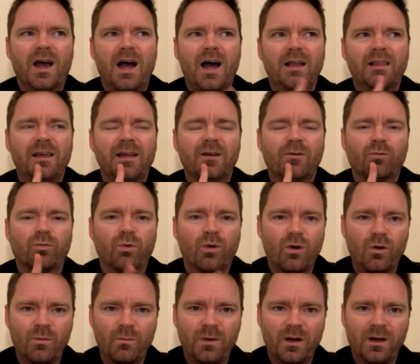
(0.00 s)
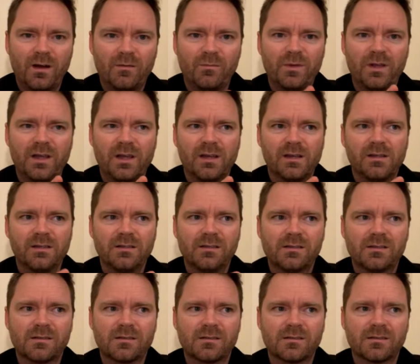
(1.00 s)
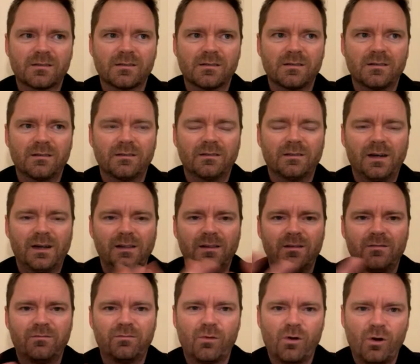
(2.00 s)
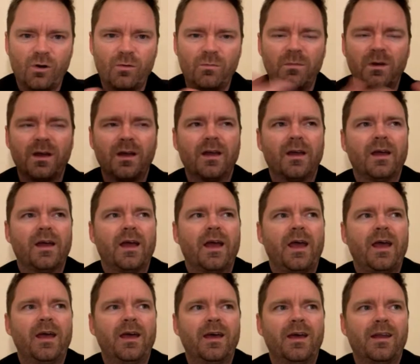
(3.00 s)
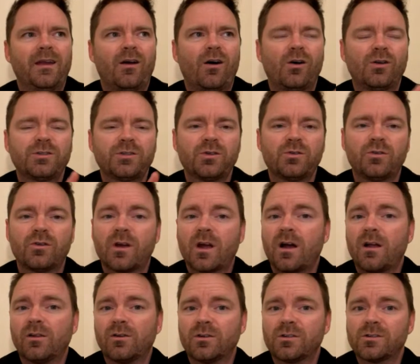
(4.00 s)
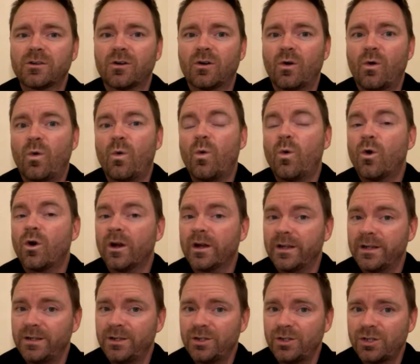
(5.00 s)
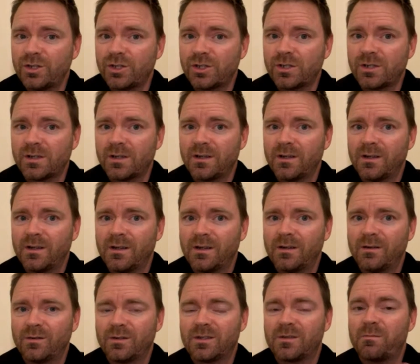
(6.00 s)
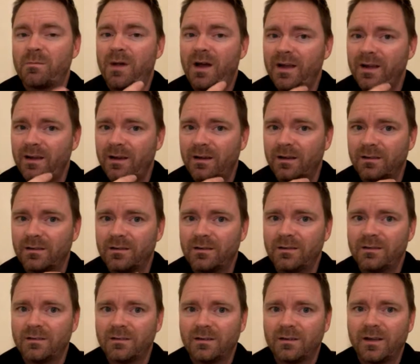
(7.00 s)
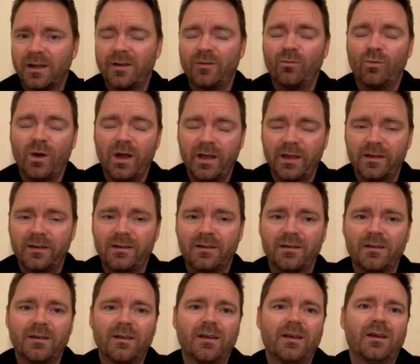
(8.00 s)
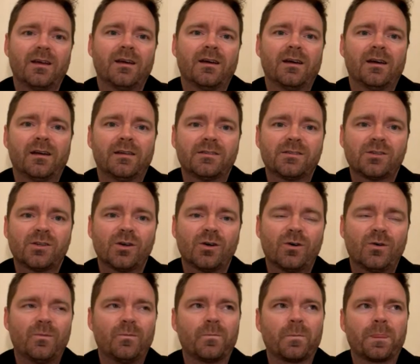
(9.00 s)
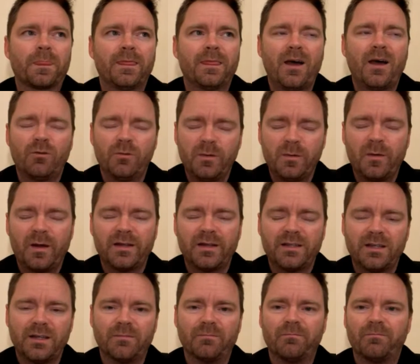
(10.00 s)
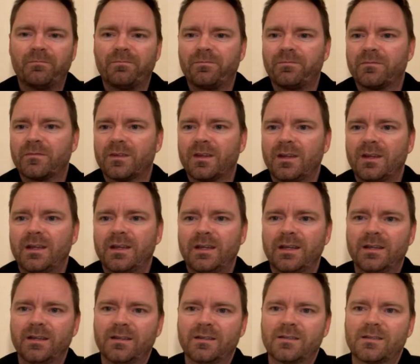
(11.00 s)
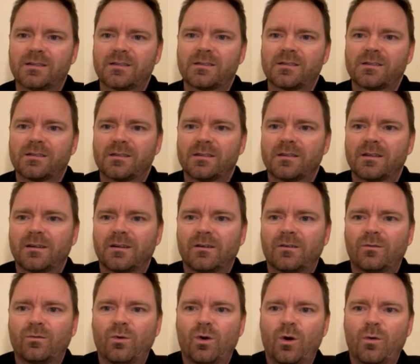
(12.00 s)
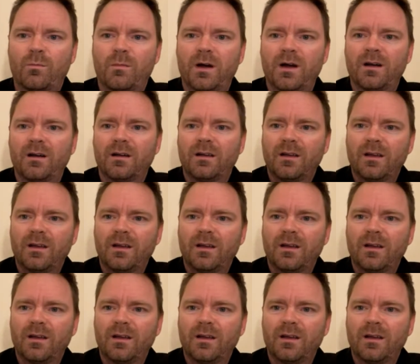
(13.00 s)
I like Roma because I love Rome, and also their colors are orange, which is my color, and red. So that would be my team, is Roma.